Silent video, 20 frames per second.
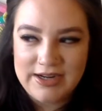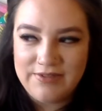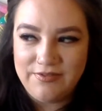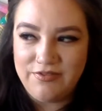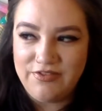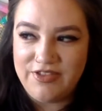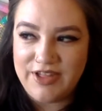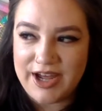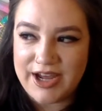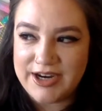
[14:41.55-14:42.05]

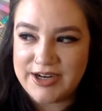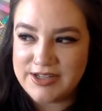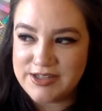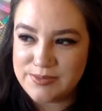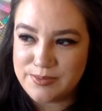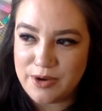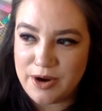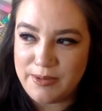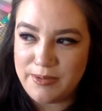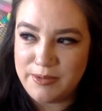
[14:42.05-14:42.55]
that is
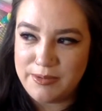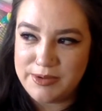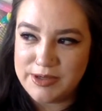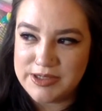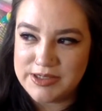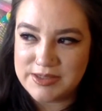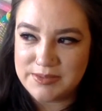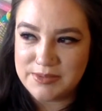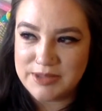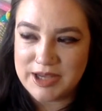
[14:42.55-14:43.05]
probably
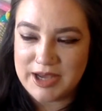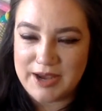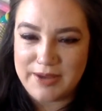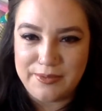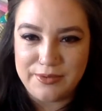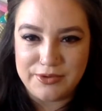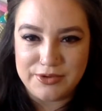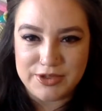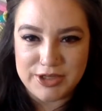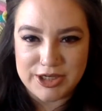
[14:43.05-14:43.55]
something I
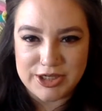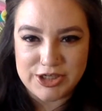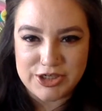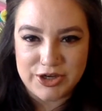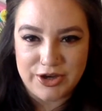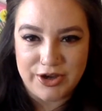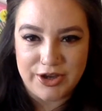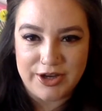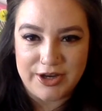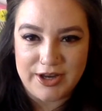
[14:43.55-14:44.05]
will touch
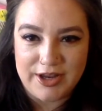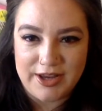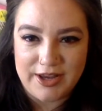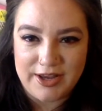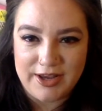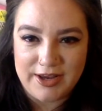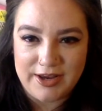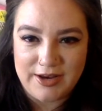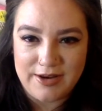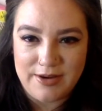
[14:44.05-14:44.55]
on
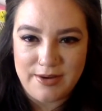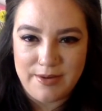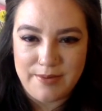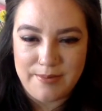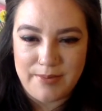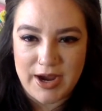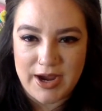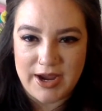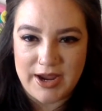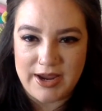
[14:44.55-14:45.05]
in
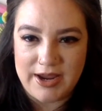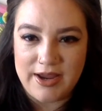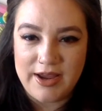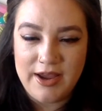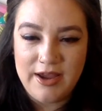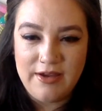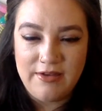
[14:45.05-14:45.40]
my